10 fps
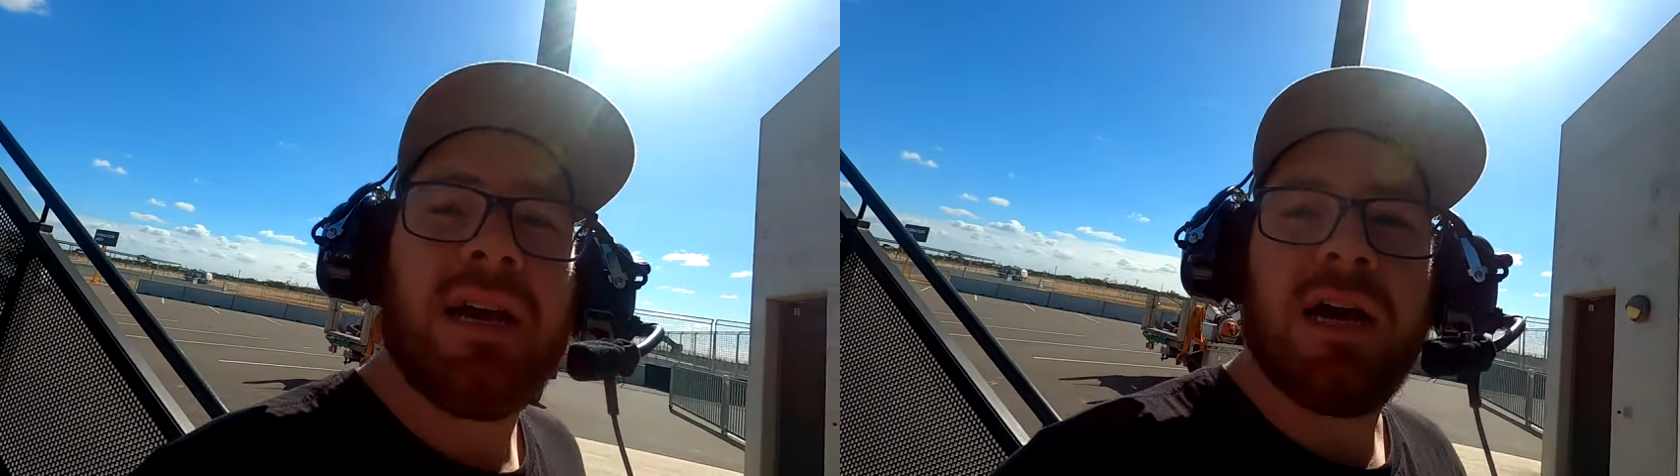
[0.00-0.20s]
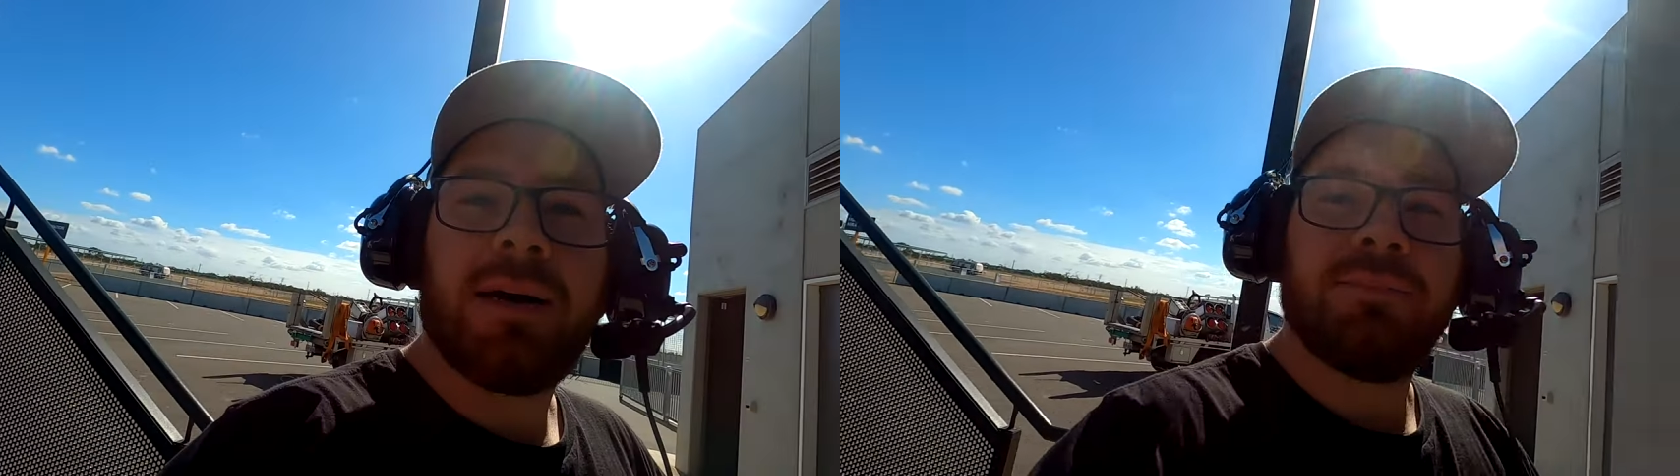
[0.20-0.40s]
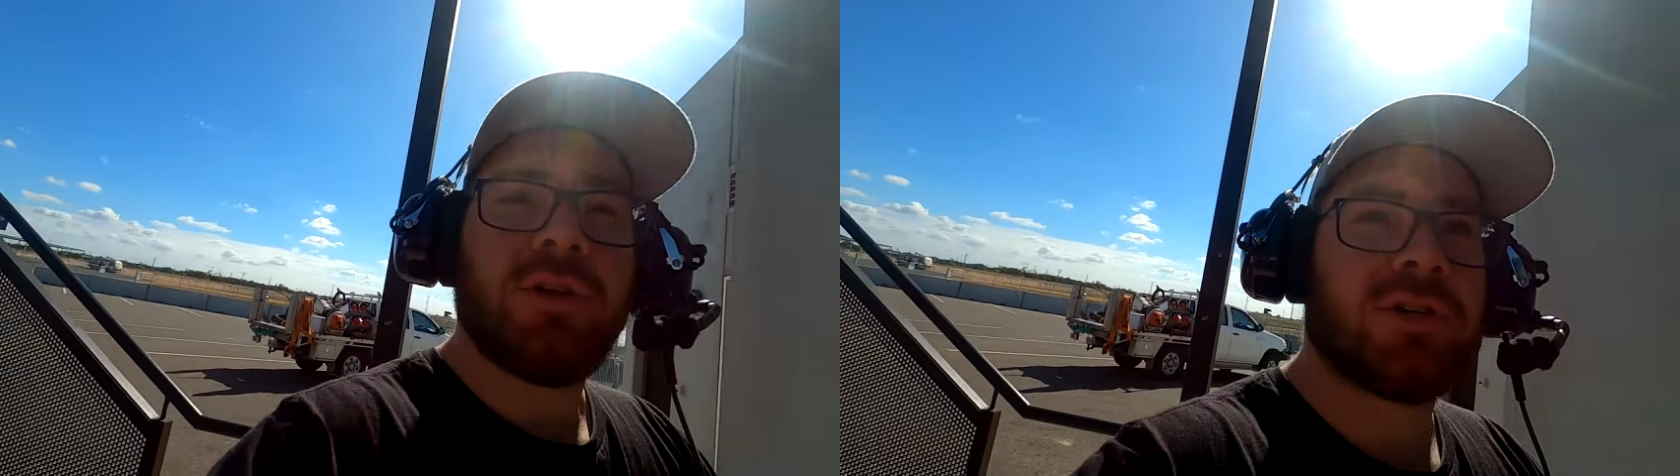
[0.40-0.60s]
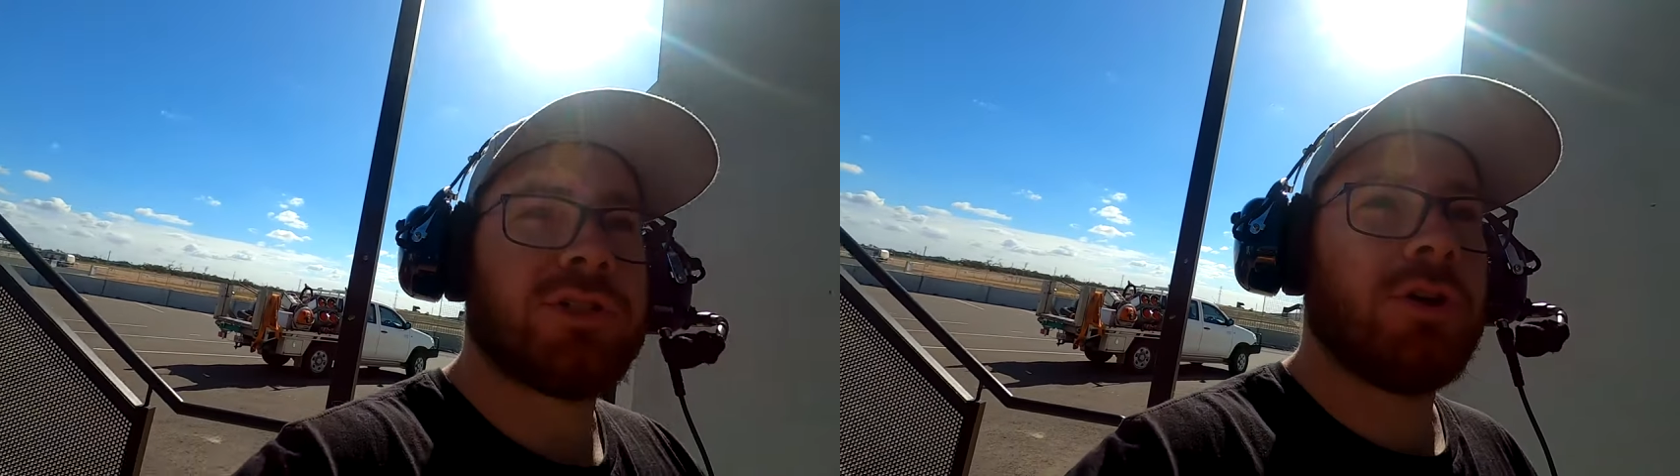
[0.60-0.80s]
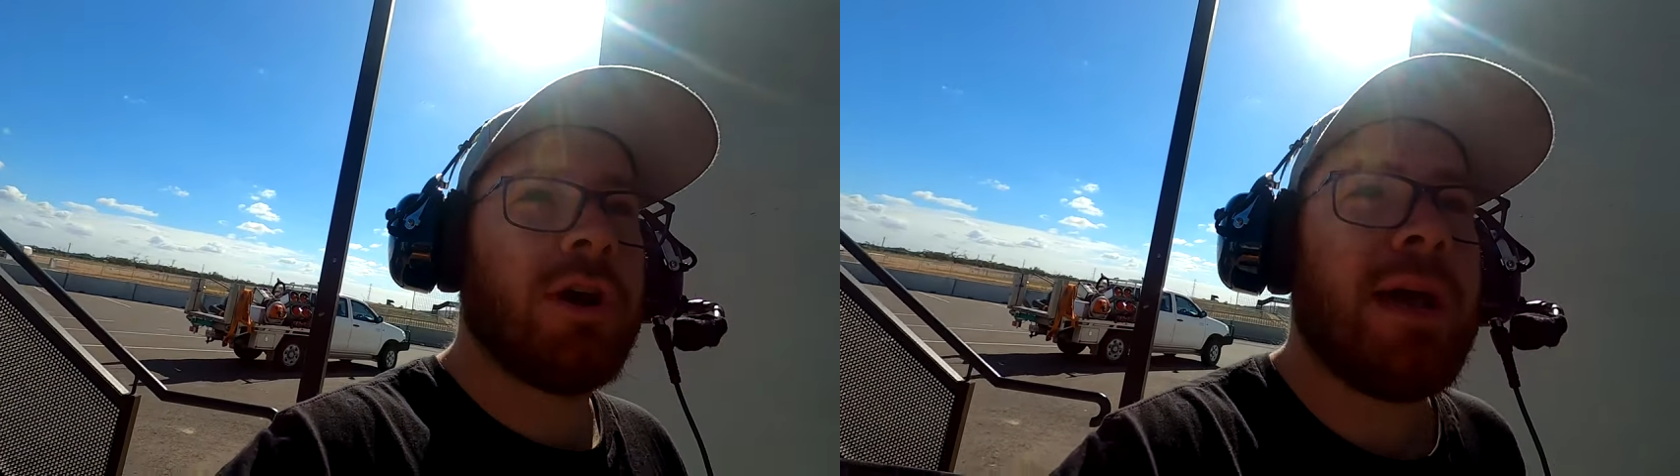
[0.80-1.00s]
I'm not
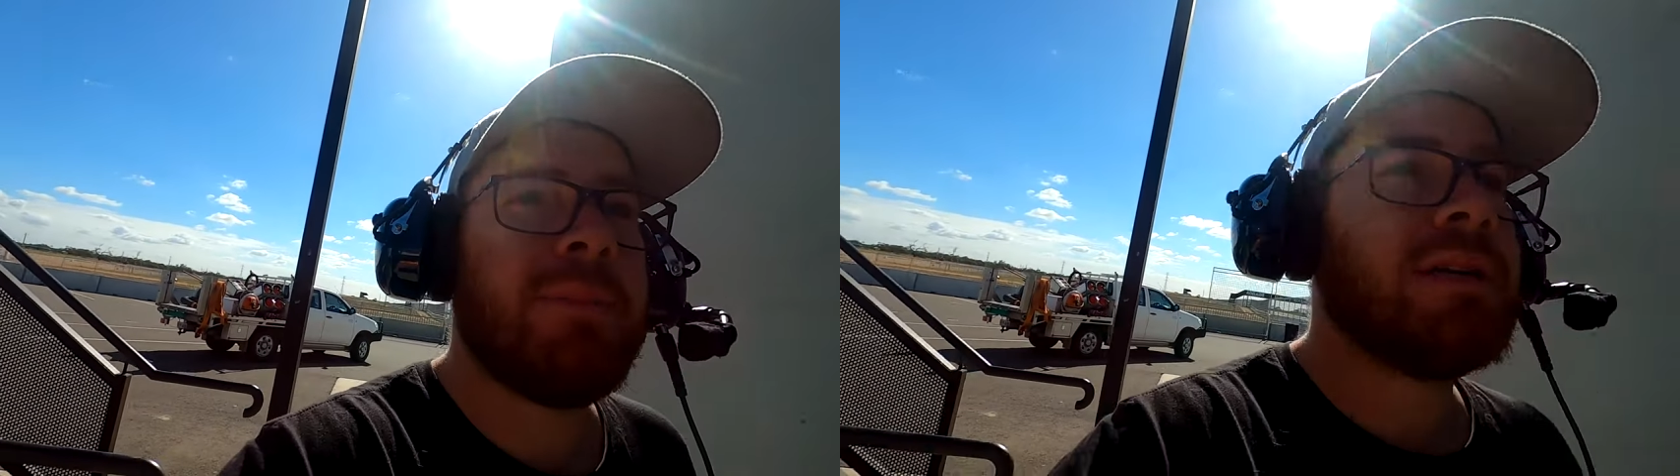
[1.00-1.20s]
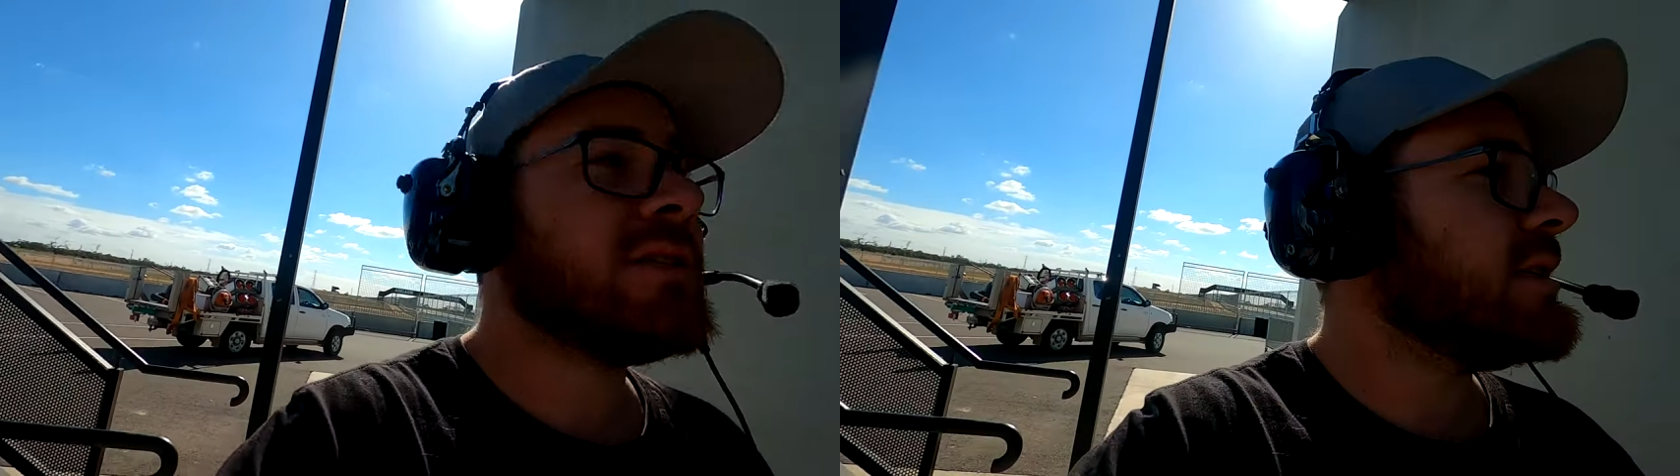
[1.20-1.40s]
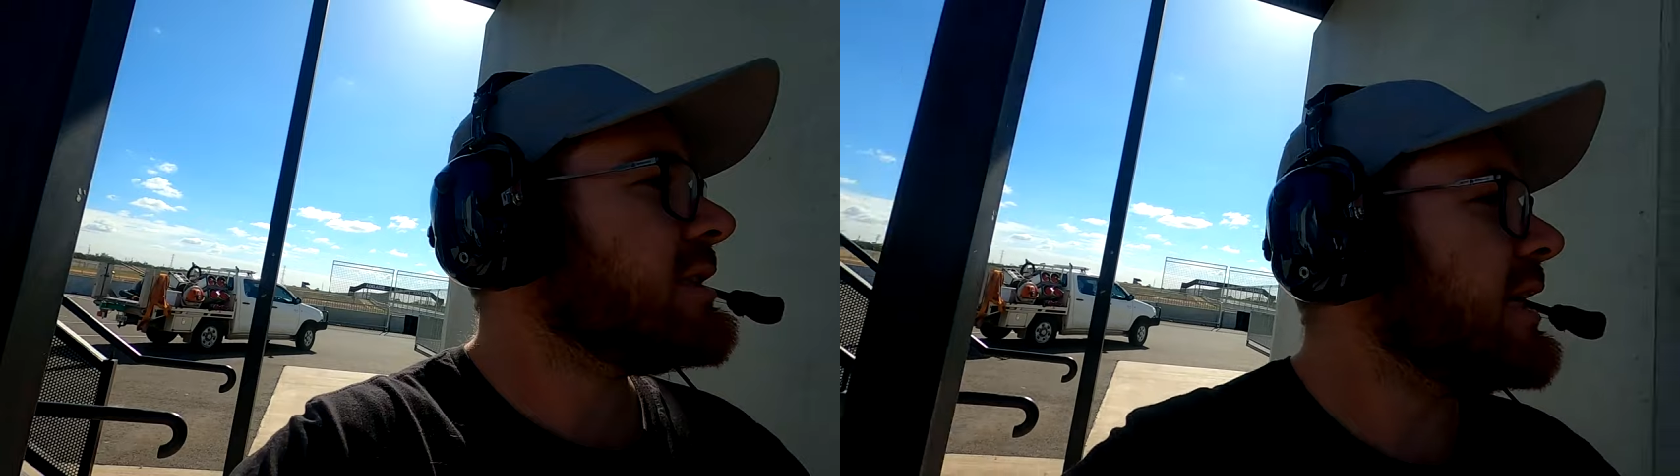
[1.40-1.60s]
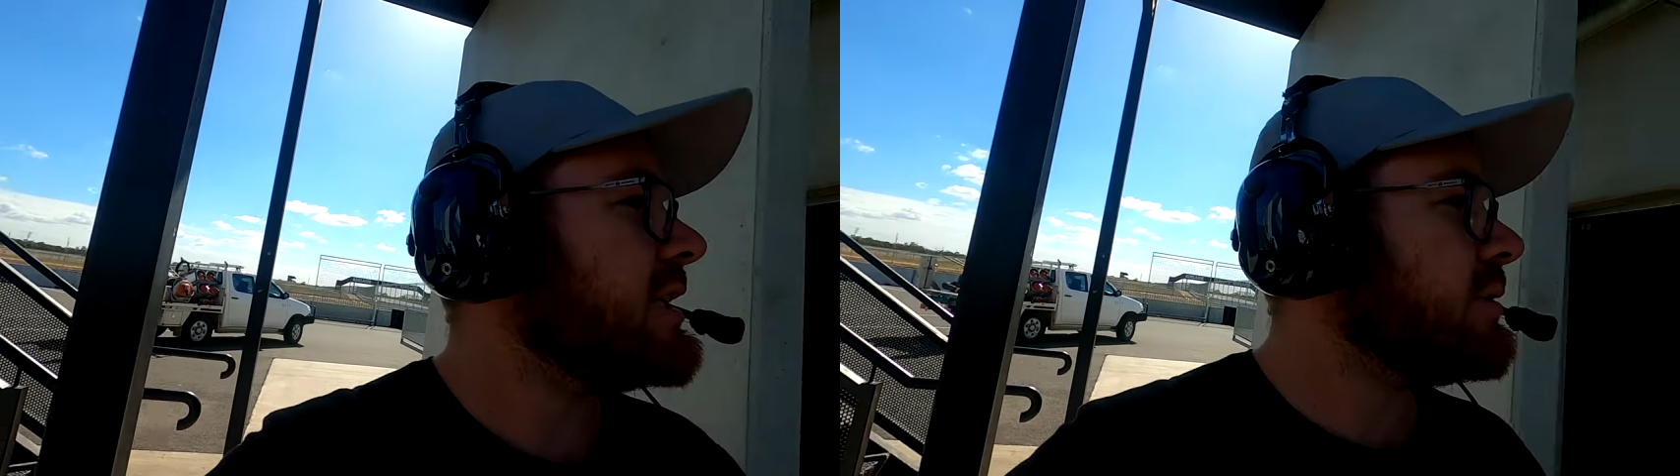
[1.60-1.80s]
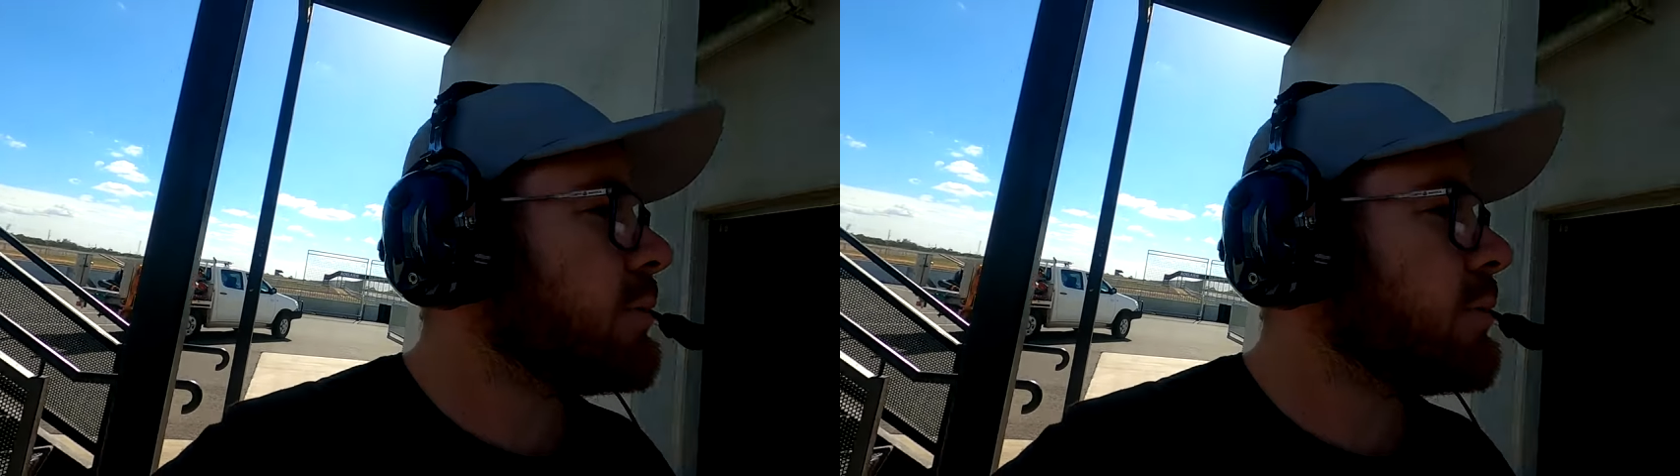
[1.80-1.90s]
sure how much of this session